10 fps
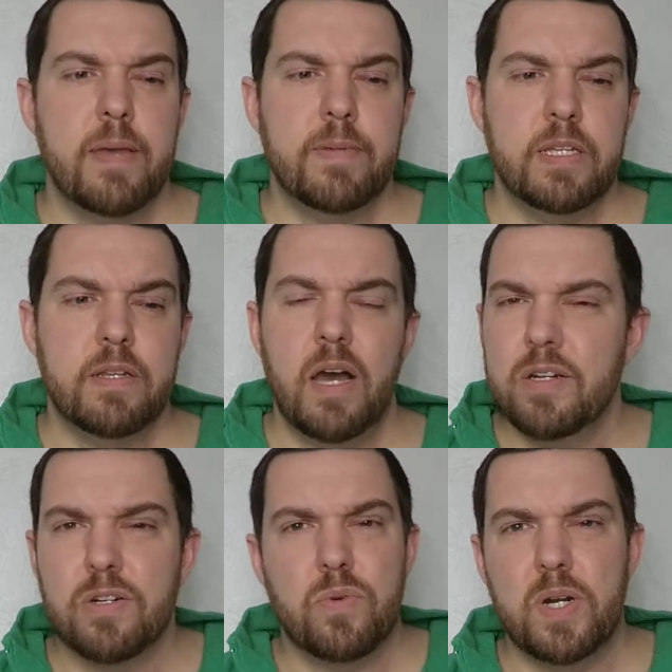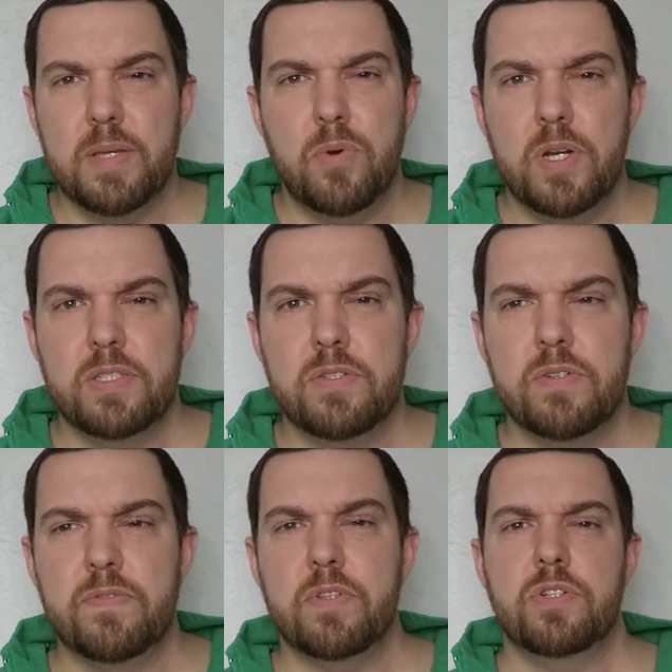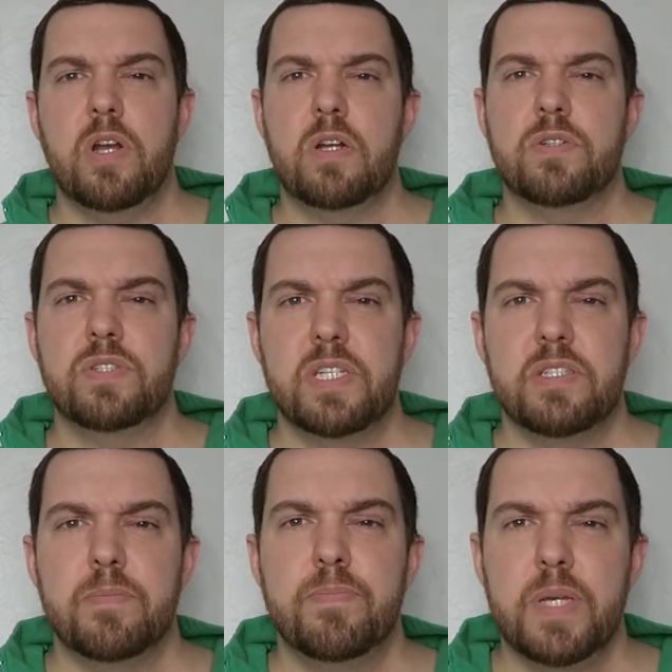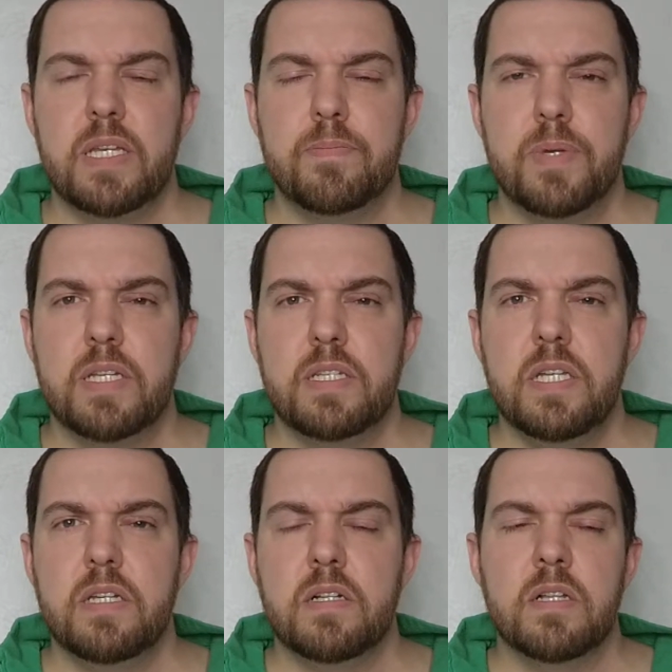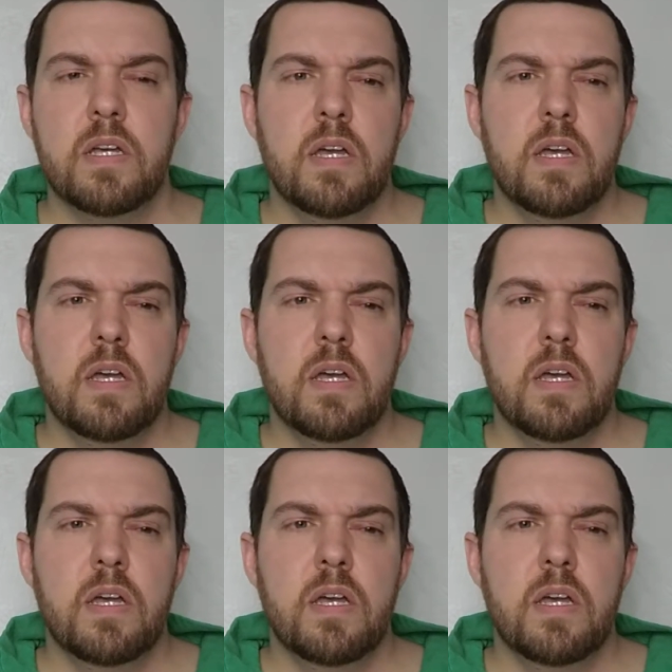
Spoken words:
I mean, under 20 points for the Chargers is a big, big deal.